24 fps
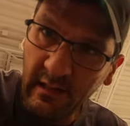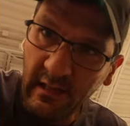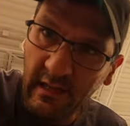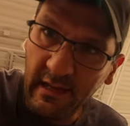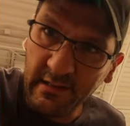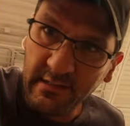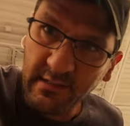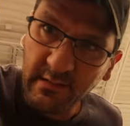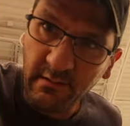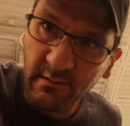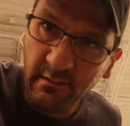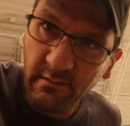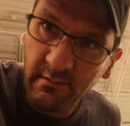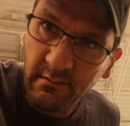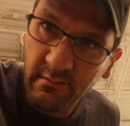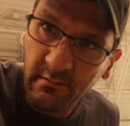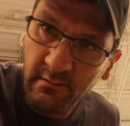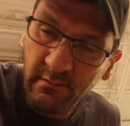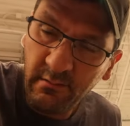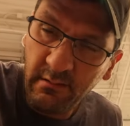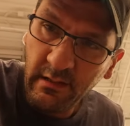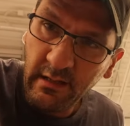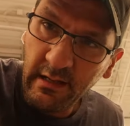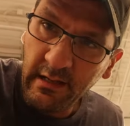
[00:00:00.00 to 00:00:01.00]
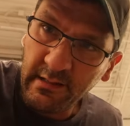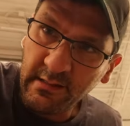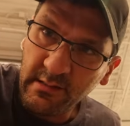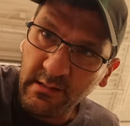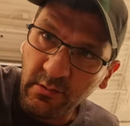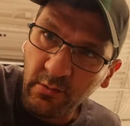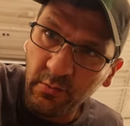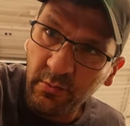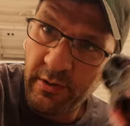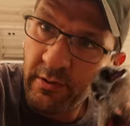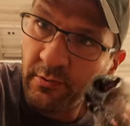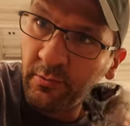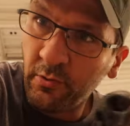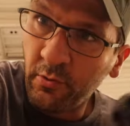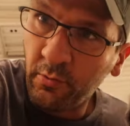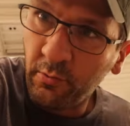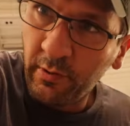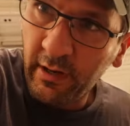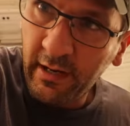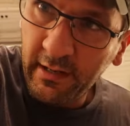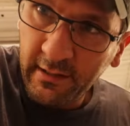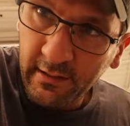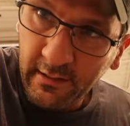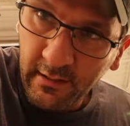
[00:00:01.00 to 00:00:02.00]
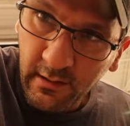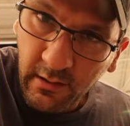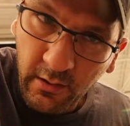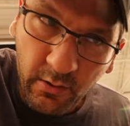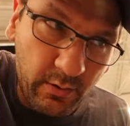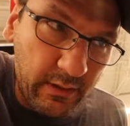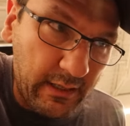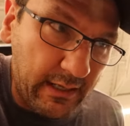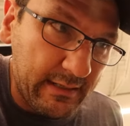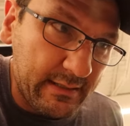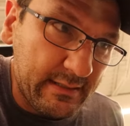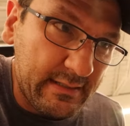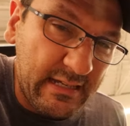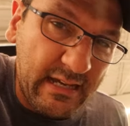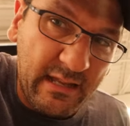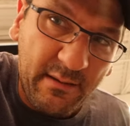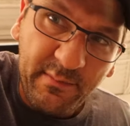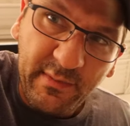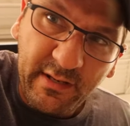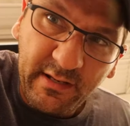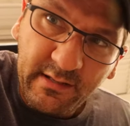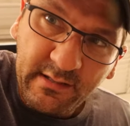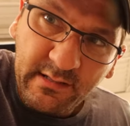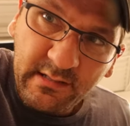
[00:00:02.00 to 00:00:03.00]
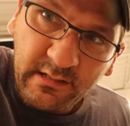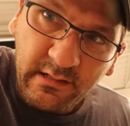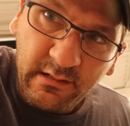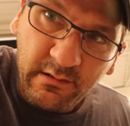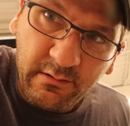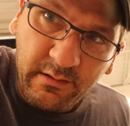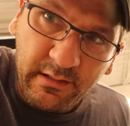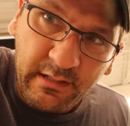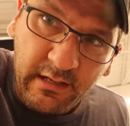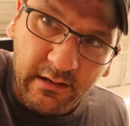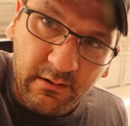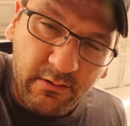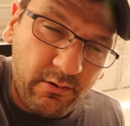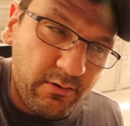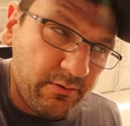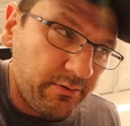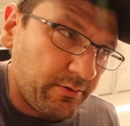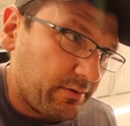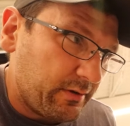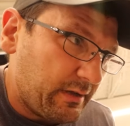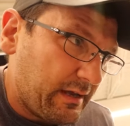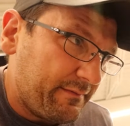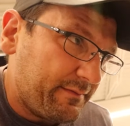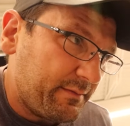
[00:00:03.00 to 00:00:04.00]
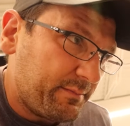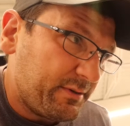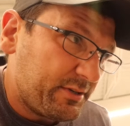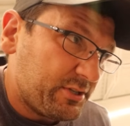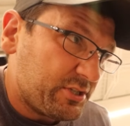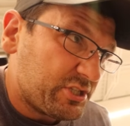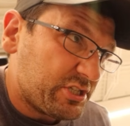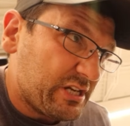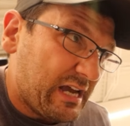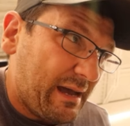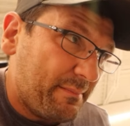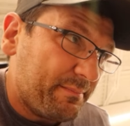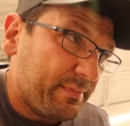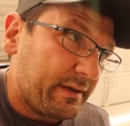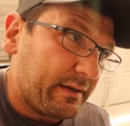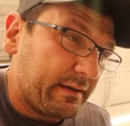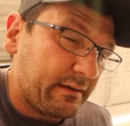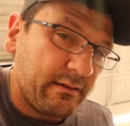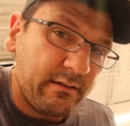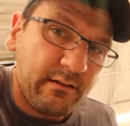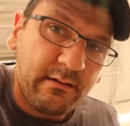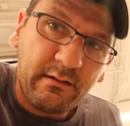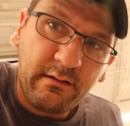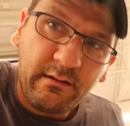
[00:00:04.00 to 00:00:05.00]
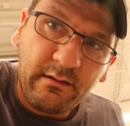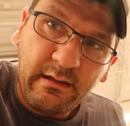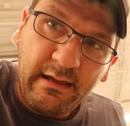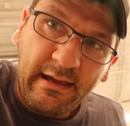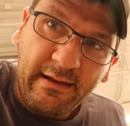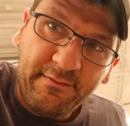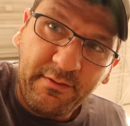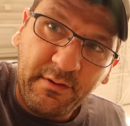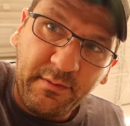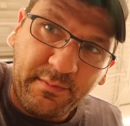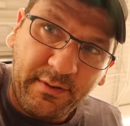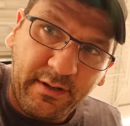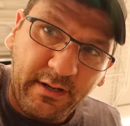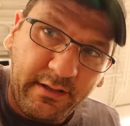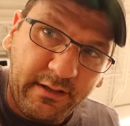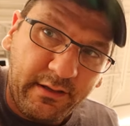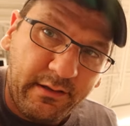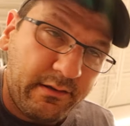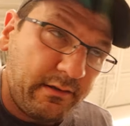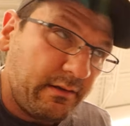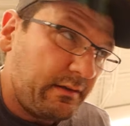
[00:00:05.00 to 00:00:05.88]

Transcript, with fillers: Hazel. Hazel, we were ready to go like 10 minutes ago, and now all the everybody's shopping. Everybody.